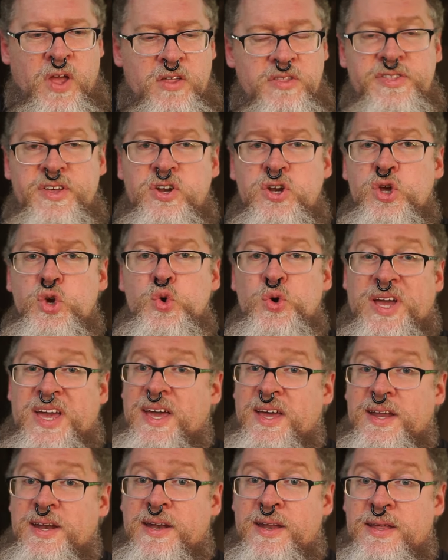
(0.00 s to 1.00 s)
The New
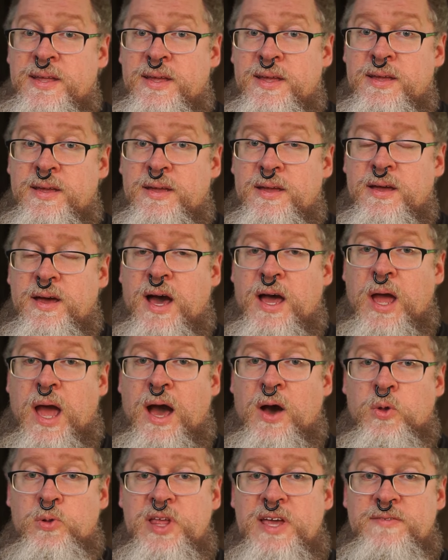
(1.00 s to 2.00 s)
Kid, I,
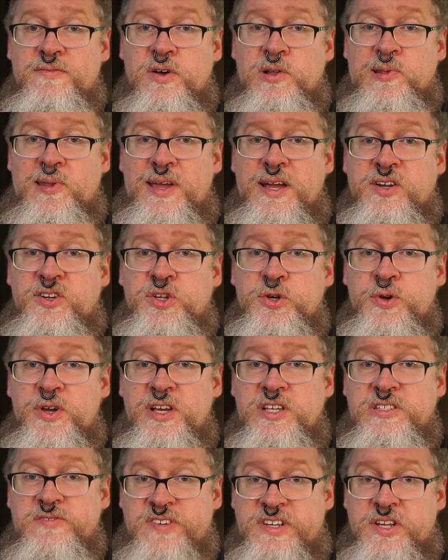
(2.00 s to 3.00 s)
I'll leave a link to
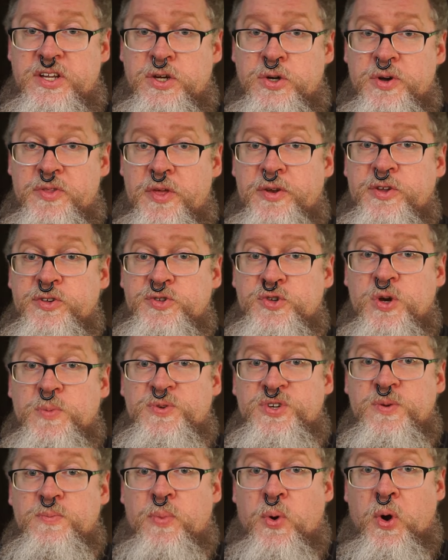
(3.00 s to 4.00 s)
his video in the
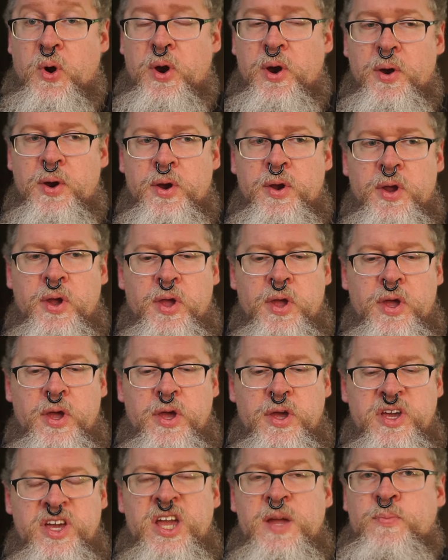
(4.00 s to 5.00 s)
description bar,
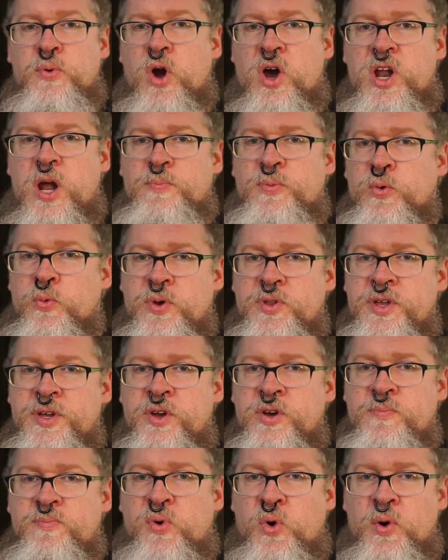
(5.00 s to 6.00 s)
he brought up a really
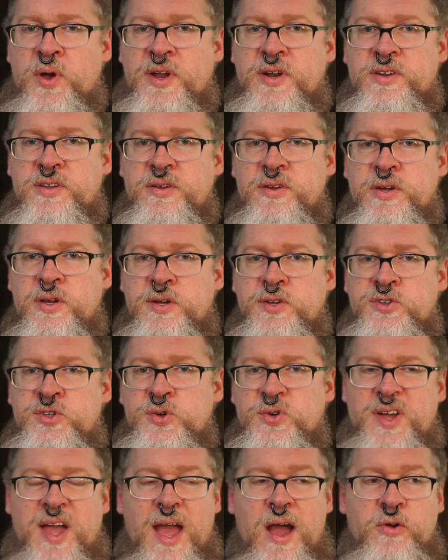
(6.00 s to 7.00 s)
good point
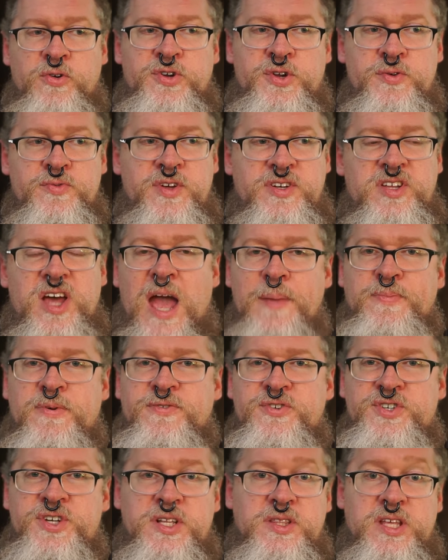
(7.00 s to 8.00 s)
to counter the type
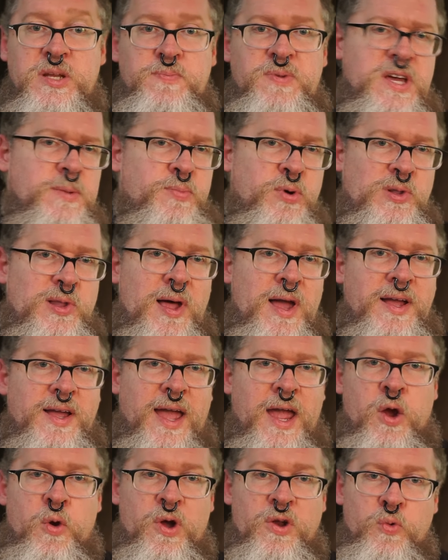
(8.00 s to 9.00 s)
of shit that people like
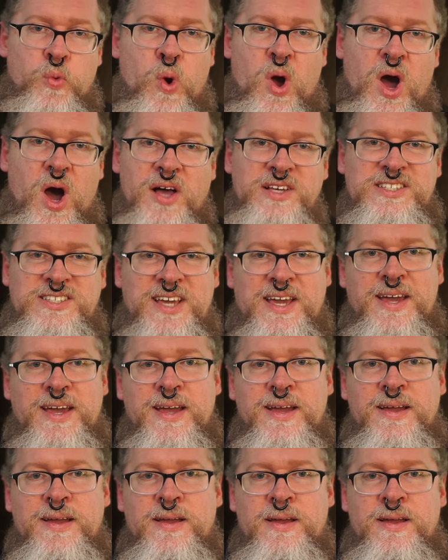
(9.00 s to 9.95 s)
Aaron Ross say.